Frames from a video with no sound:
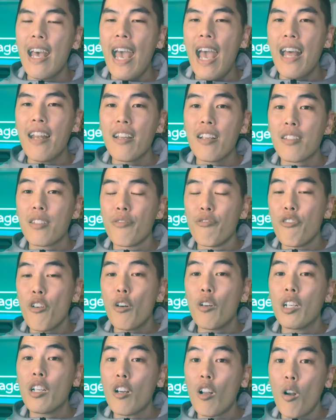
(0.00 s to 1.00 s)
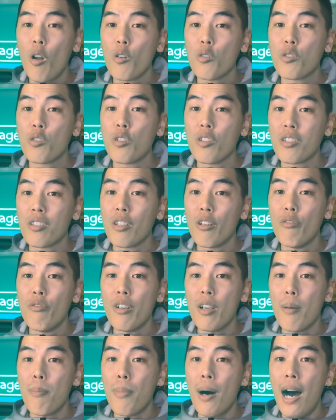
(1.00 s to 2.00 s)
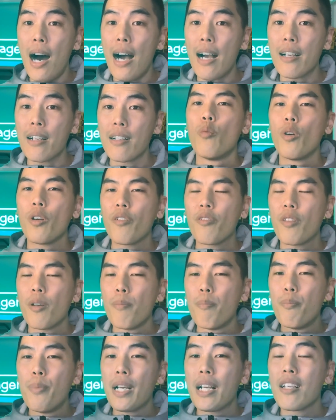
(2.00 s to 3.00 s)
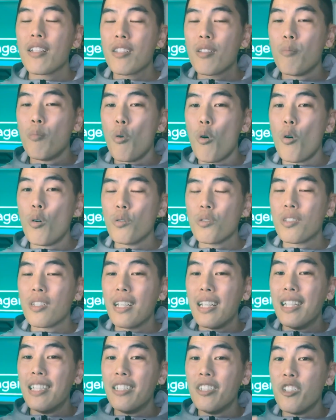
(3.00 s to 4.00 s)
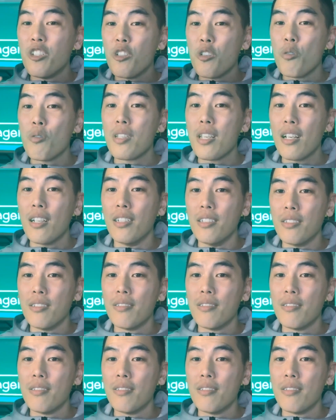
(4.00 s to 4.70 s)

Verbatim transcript: and it's very close to Sylvia Park, one of the biggest malls in New Zealand.